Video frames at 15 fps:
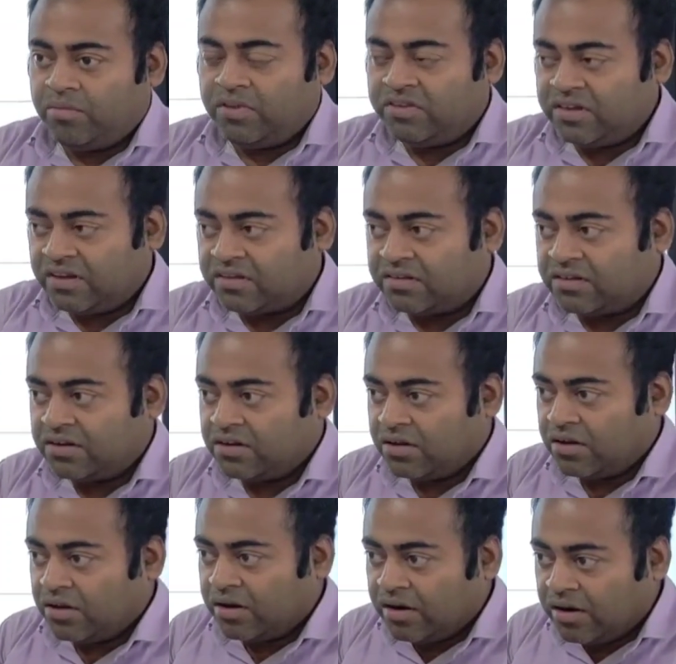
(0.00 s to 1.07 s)
just
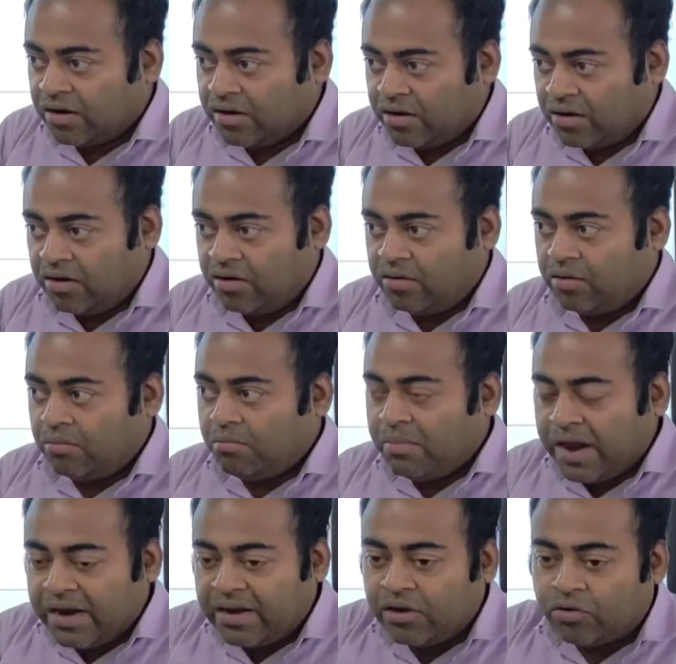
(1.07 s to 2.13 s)

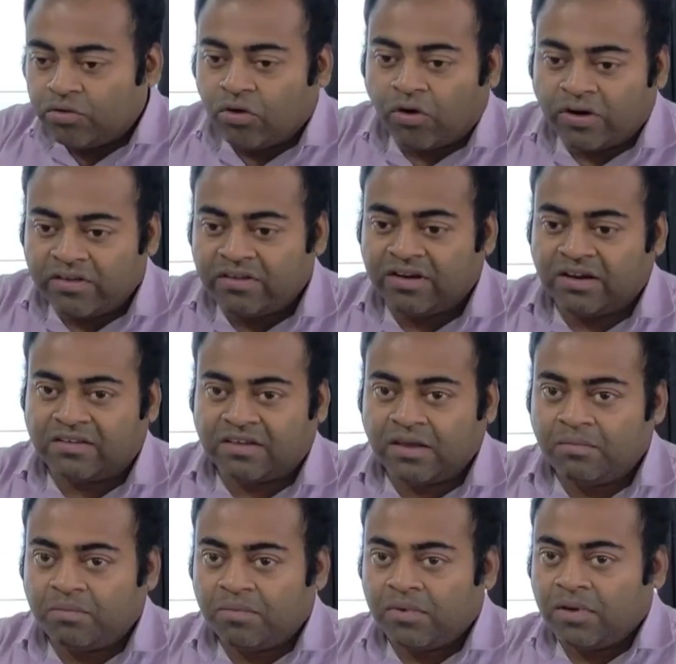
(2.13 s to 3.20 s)
made into the original
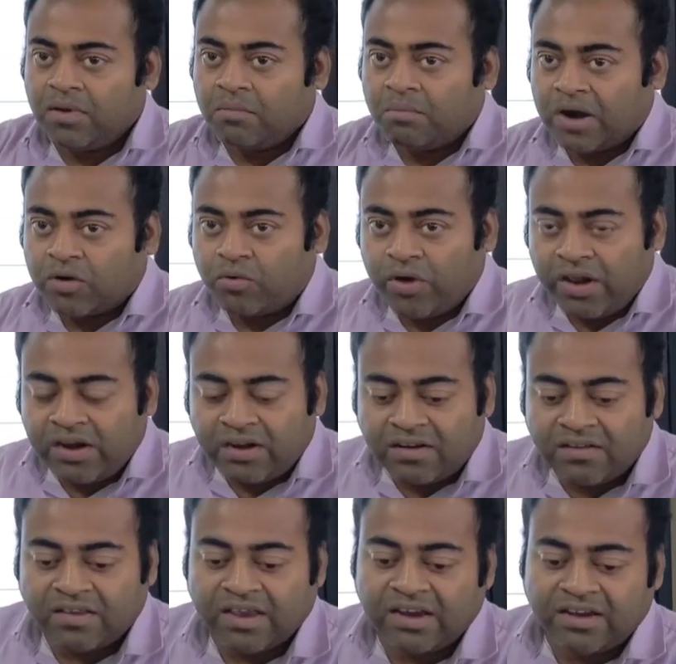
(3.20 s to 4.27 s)
shape, but when it
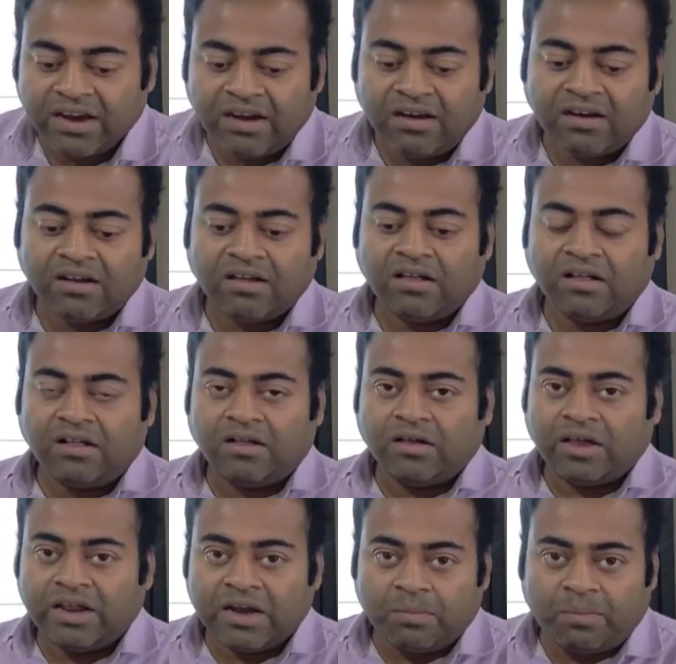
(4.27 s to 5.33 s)
is heated
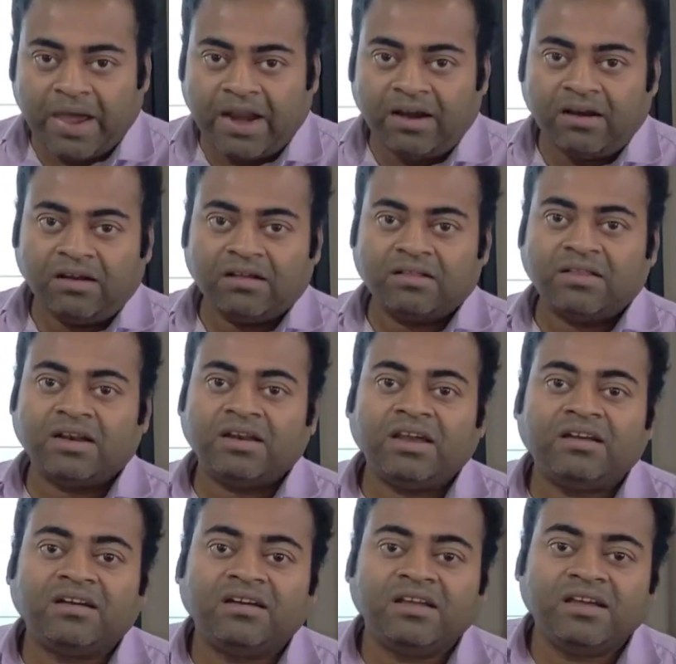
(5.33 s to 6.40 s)
in a pan, then
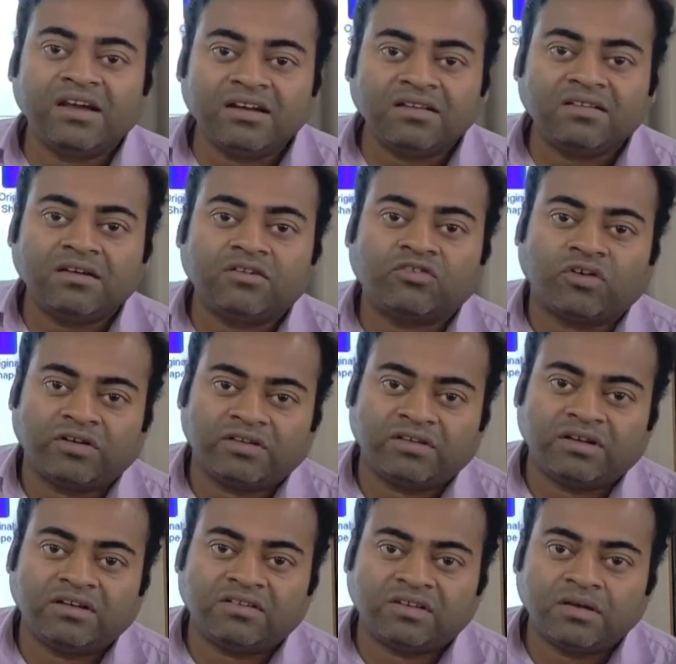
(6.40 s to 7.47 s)
it regains its
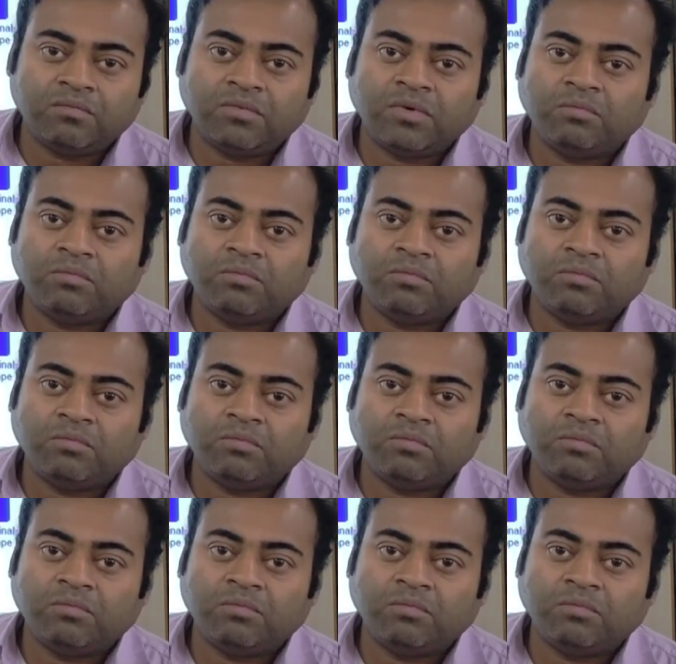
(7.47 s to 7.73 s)
original shape